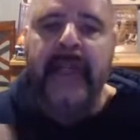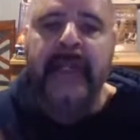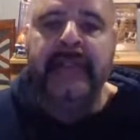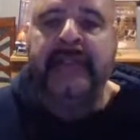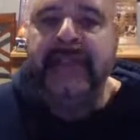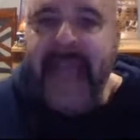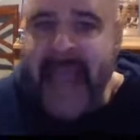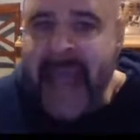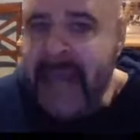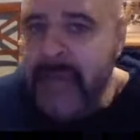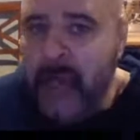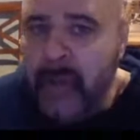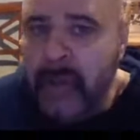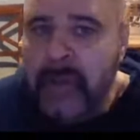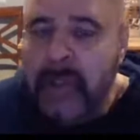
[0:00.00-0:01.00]
In
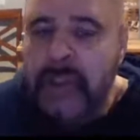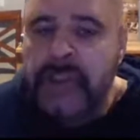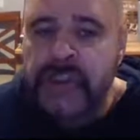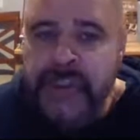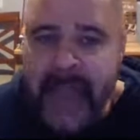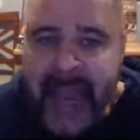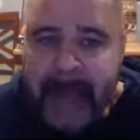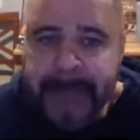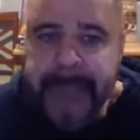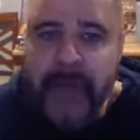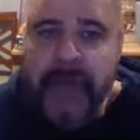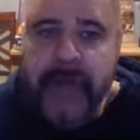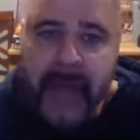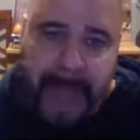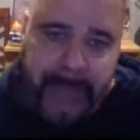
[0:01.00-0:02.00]
Daniel
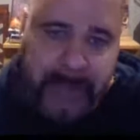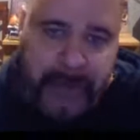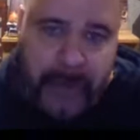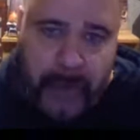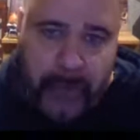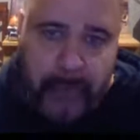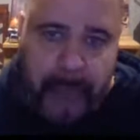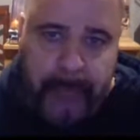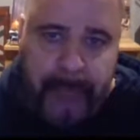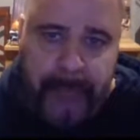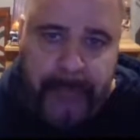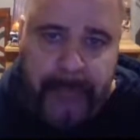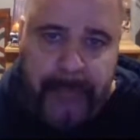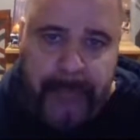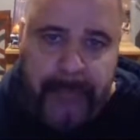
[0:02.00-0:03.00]
chapter number 2,
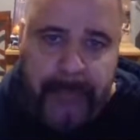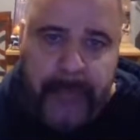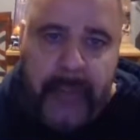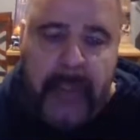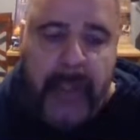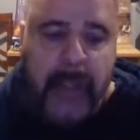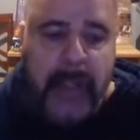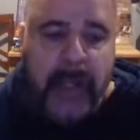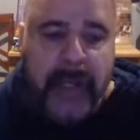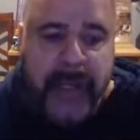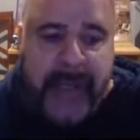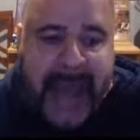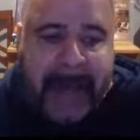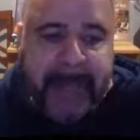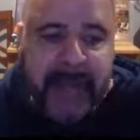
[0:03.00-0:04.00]

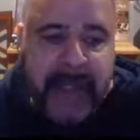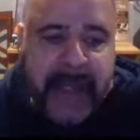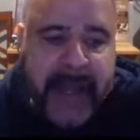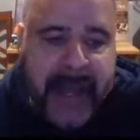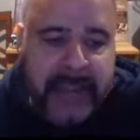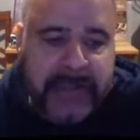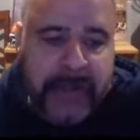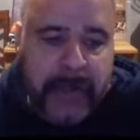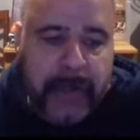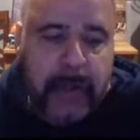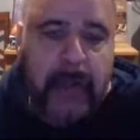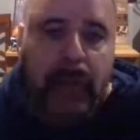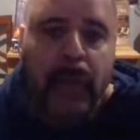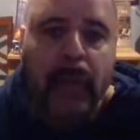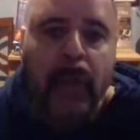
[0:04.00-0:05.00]
Nebuchadnezzar
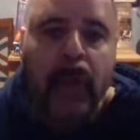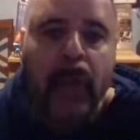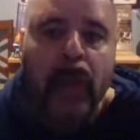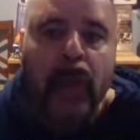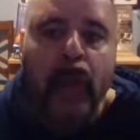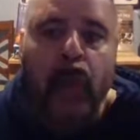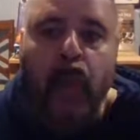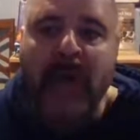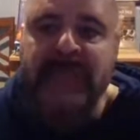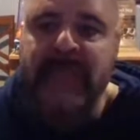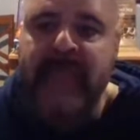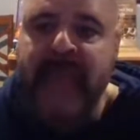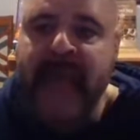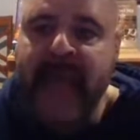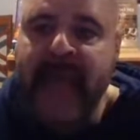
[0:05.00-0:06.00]
was
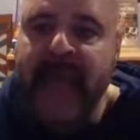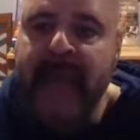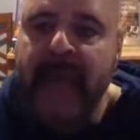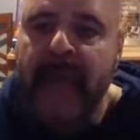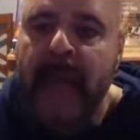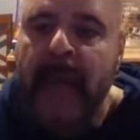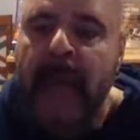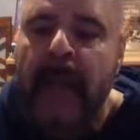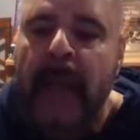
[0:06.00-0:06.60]
the king